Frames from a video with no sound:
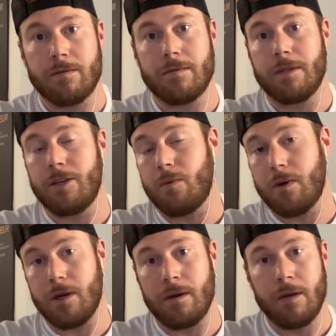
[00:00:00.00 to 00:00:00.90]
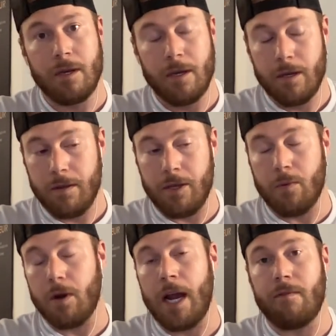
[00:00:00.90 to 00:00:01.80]
that you
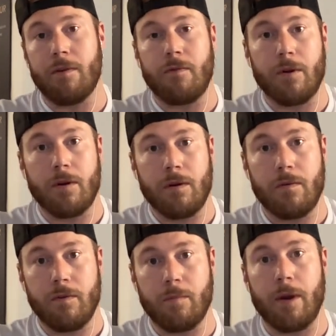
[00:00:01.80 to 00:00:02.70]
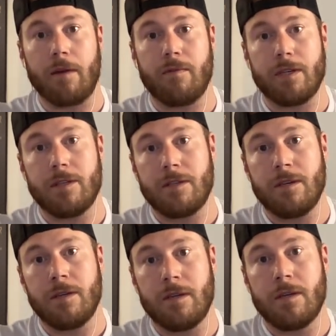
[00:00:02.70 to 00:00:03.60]
were having for breakfast.
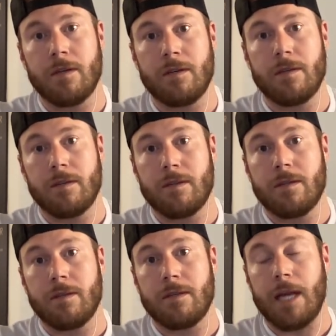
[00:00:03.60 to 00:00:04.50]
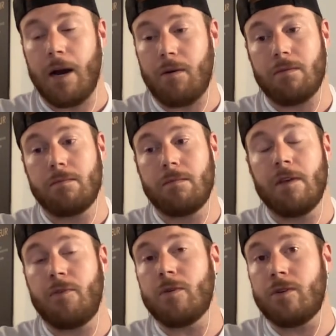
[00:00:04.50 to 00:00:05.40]
Now,
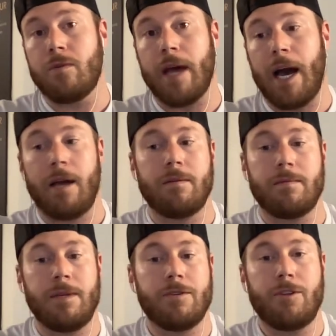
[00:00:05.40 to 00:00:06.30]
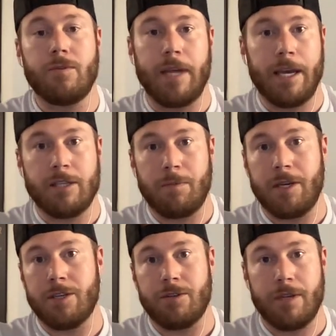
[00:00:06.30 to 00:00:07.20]
if you do that in 2 days
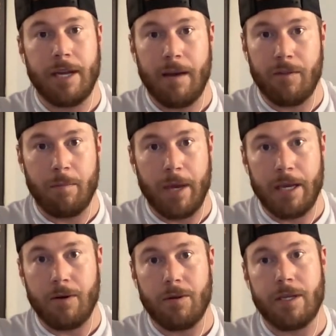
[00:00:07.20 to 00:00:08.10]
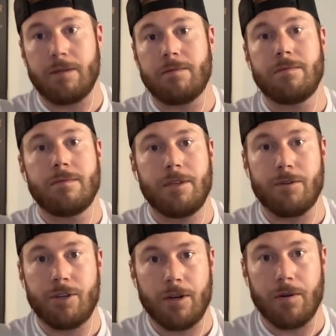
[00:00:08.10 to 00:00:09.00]
because you didn't have the bagel and
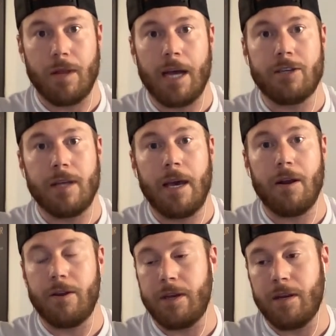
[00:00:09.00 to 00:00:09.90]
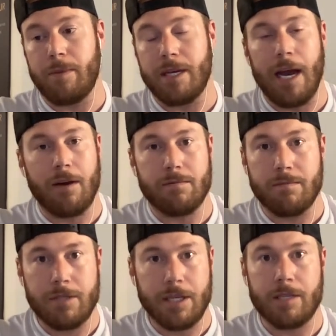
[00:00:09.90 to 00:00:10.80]
sugar latte, are you going to be
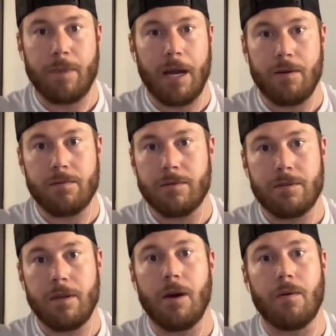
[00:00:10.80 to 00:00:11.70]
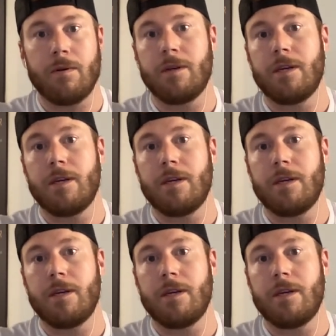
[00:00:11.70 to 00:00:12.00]
down 6 pounds? No,